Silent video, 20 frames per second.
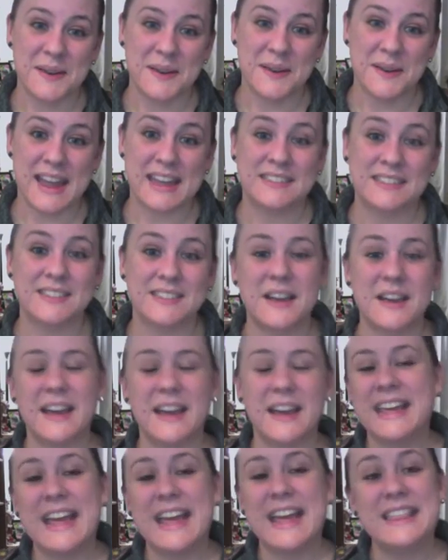Okay, so
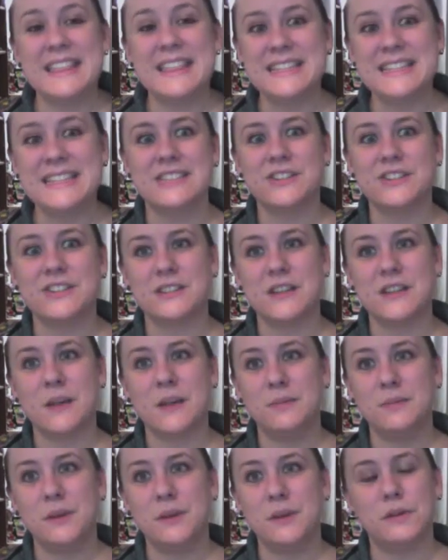again, this is just
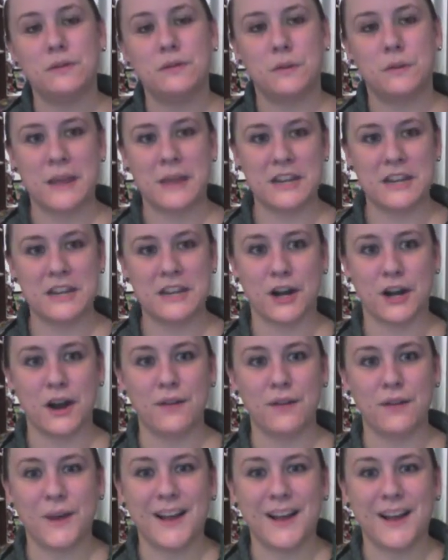a beautiful picture
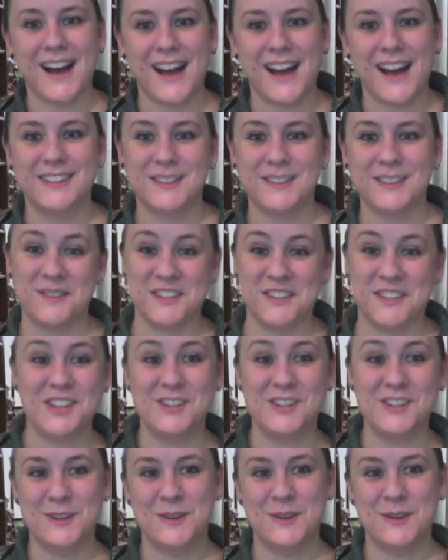of what God is going
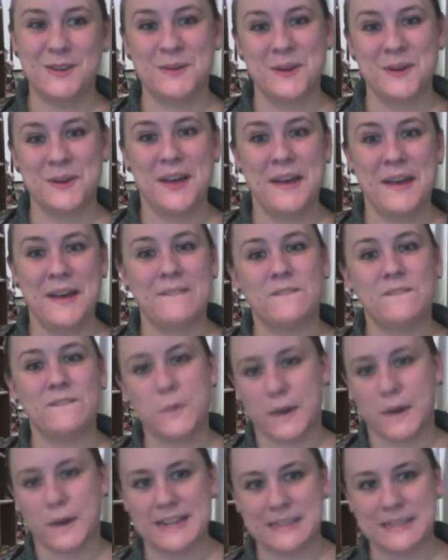to do
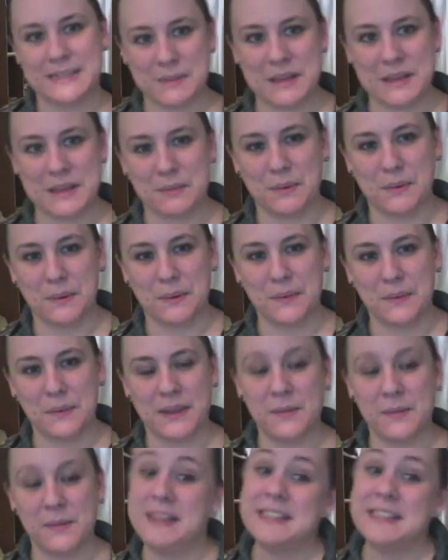for his people.
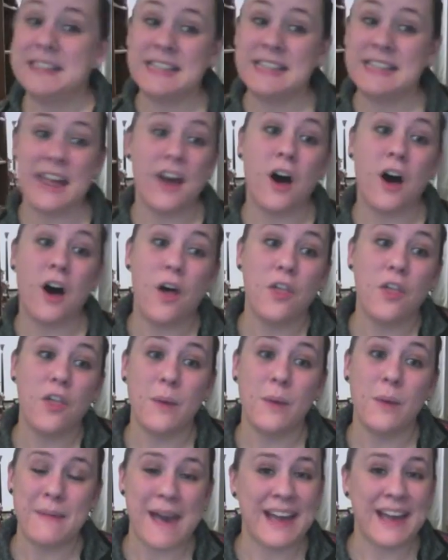And we see it all the
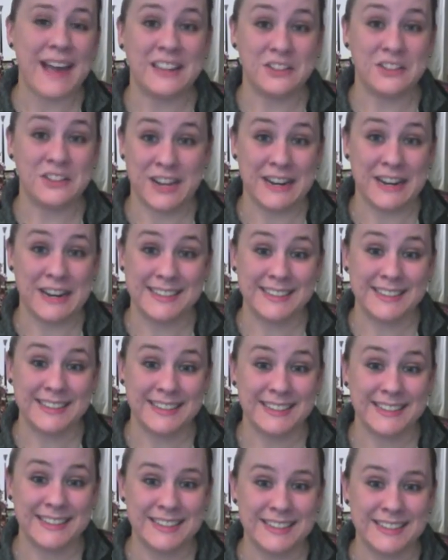way back in
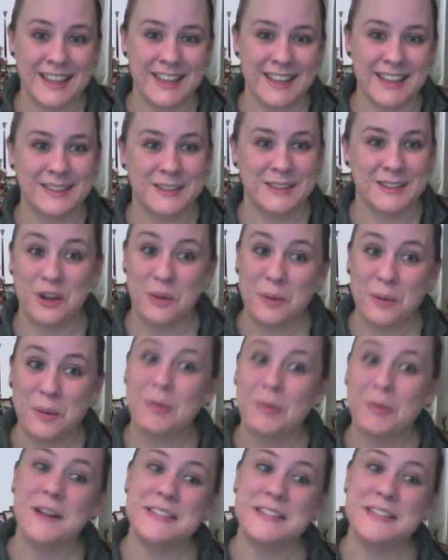Genesis. So you
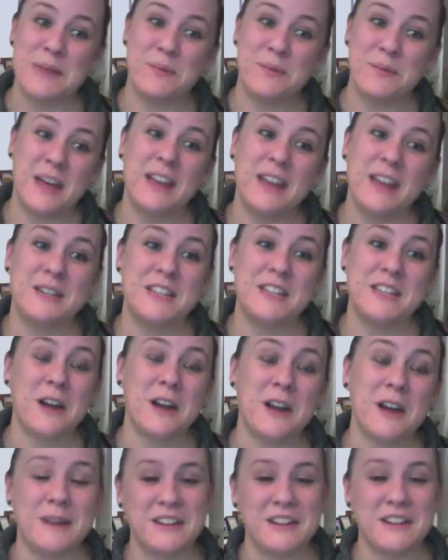remember on day one, we
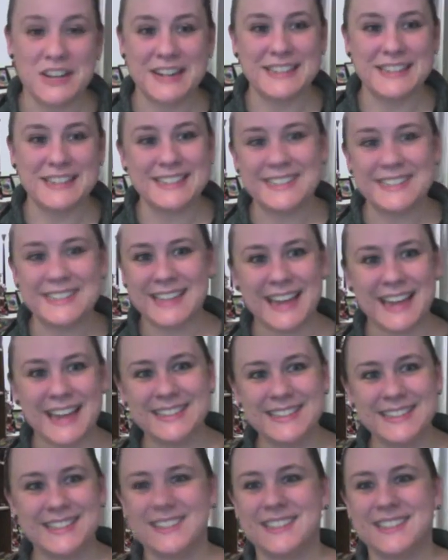talked about Genesis
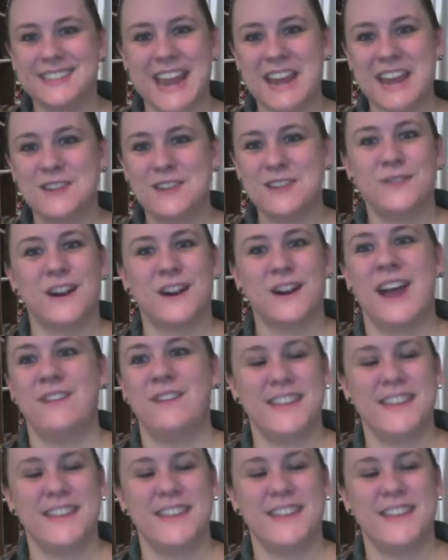sets the stage for
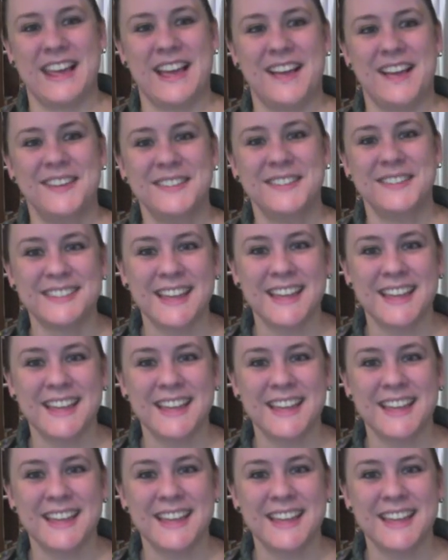everything else.